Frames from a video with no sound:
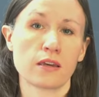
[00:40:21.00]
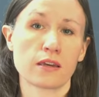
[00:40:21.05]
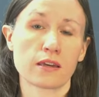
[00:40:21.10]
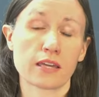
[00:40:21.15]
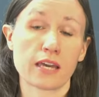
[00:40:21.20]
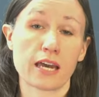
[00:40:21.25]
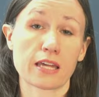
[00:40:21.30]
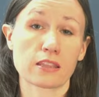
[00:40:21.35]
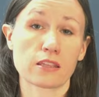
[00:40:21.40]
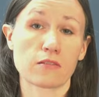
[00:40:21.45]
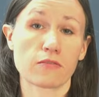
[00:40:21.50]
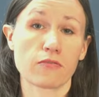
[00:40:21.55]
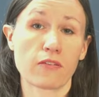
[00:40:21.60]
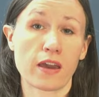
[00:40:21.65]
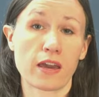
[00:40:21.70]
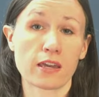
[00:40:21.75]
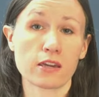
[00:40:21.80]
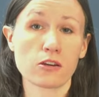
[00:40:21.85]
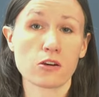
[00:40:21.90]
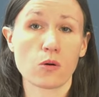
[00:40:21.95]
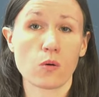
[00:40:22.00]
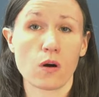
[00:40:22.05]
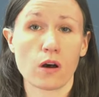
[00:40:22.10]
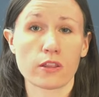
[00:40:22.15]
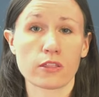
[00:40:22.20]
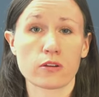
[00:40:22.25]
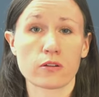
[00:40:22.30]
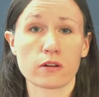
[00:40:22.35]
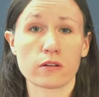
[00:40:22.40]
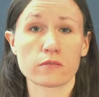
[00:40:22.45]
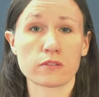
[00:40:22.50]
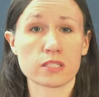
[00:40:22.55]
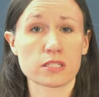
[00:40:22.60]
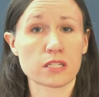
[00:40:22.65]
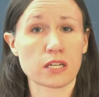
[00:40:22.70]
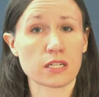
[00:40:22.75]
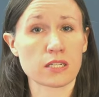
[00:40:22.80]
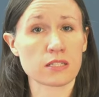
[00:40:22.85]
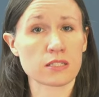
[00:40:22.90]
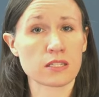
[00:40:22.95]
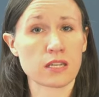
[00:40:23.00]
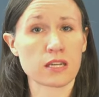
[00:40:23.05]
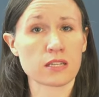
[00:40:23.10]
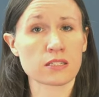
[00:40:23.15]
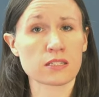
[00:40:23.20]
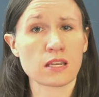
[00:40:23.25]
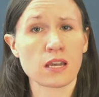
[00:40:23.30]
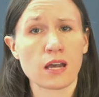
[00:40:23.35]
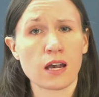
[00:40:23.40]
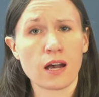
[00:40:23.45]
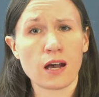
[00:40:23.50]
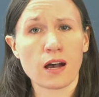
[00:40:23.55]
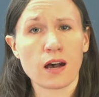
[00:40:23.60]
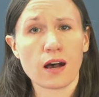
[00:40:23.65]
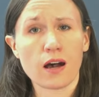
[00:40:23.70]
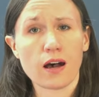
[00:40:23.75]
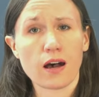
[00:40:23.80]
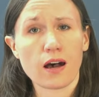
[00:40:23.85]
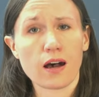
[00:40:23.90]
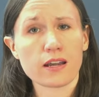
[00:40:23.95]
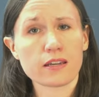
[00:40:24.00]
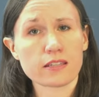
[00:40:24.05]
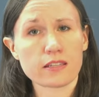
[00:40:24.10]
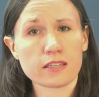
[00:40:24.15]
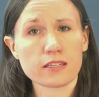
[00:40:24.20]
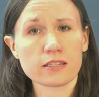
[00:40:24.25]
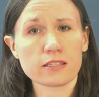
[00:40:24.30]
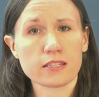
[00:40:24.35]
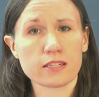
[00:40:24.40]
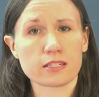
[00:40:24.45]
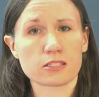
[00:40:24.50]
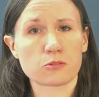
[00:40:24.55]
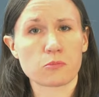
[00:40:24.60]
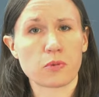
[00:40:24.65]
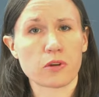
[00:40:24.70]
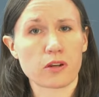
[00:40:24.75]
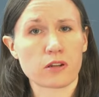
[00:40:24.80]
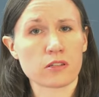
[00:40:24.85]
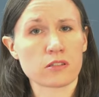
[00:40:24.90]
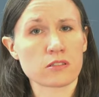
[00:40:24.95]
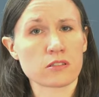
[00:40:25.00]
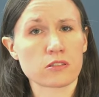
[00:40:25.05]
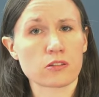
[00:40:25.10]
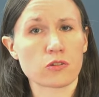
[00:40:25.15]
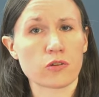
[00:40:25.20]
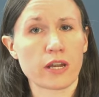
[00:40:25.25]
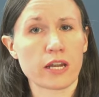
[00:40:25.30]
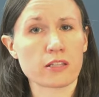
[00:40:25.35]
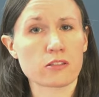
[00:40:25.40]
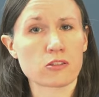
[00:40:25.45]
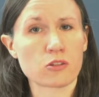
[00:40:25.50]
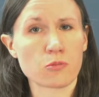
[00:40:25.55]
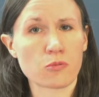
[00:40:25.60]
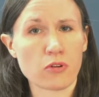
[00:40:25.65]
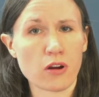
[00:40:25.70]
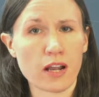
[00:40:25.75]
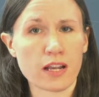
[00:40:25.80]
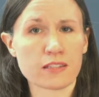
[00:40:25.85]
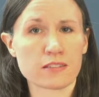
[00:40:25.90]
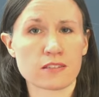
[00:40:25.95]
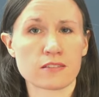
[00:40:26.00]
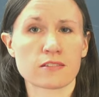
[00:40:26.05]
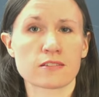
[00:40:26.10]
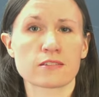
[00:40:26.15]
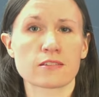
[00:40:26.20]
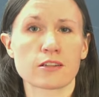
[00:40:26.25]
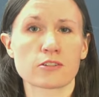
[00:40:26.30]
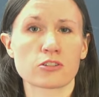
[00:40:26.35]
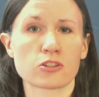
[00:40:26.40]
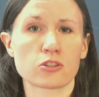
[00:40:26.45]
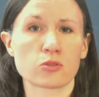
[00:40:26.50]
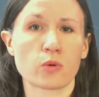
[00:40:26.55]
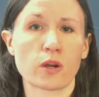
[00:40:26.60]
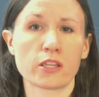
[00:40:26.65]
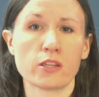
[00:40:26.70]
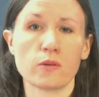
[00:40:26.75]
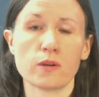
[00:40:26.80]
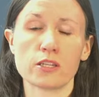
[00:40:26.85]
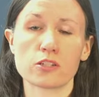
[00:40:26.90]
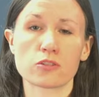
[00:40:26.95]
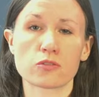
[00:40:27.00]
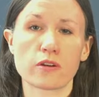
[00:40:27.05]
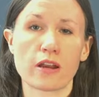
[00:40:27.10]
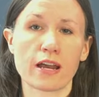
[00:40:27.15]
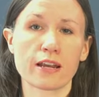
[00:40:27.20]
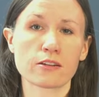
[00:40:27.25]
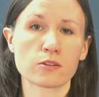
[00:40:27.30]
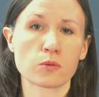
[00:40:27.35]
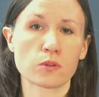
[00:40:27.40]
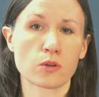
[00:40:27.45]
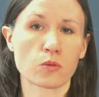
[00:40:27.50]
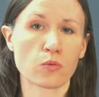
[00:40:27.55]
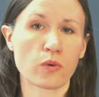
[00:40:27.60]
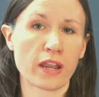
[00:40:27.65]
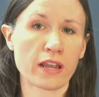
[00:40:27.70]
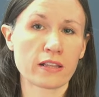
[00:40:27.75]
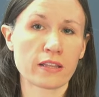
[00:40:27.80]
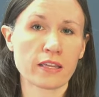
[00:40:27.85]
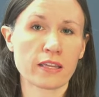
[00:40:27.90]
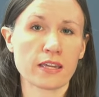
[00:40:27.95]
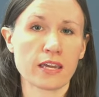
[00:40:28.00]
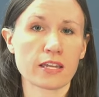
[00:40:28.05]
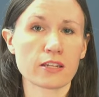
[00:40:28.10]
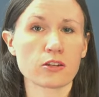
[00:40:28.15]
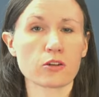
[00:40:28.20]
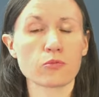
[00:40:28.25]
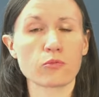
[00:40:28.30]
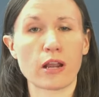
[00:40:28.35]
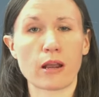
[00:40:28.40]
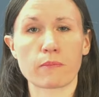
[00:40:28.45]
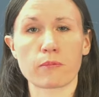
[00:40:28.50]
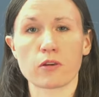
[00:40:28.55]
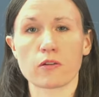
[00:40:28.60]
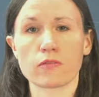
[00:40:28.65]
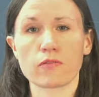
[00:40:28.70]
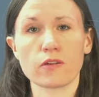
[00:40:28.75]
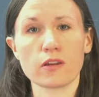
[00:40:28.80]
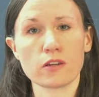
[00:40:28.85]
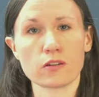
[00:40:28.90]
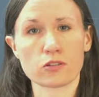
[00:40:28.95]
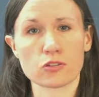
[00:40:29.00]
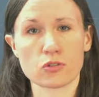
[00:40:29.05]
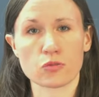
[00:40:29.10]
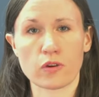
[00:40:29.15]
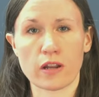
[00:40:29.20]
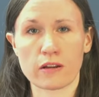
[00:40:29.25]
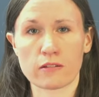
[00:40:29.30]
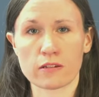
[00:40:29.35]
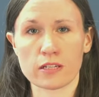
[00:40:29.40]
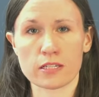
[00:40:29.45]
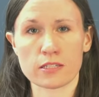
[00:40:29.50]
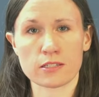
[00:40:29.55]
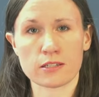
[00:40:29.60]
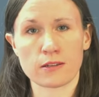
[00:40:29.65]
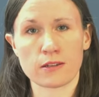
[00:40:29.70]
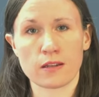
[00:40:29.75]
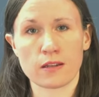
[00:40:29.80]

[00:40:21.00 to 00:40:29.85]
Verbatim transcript: Cathy Fang, co author of the study, says, I think the experience creates surprises, such as when you interact with a railing and can wrap your fingers around it.